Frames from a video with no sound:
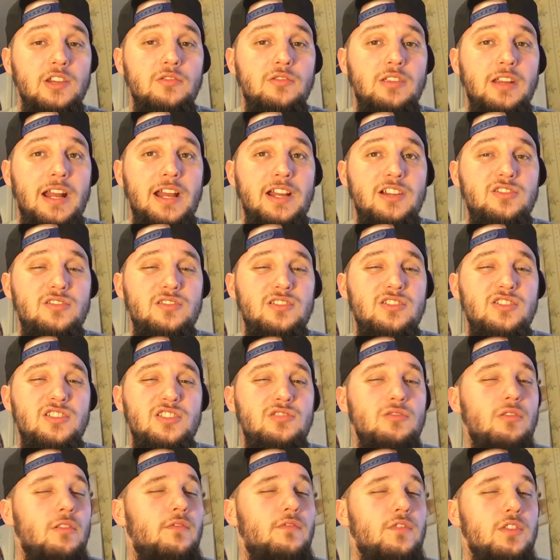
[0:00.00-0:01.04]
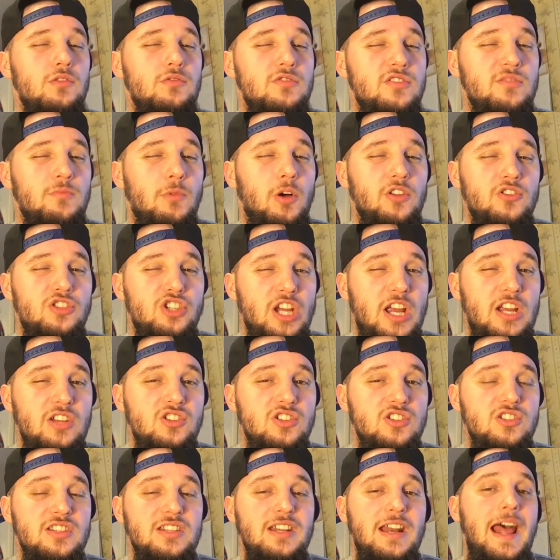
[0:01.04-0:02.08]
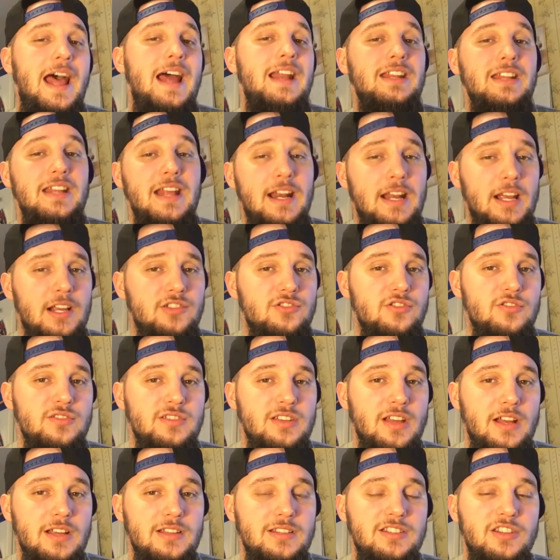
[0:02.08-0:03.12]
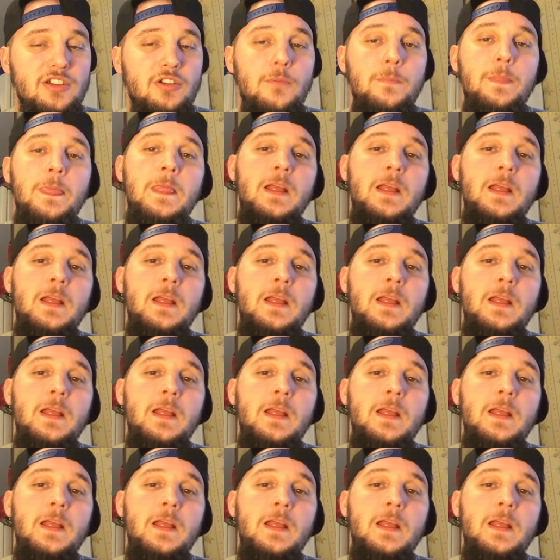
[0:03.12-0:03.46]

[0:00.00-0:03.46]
You can actually just do a few small changes and add in that exercise. So,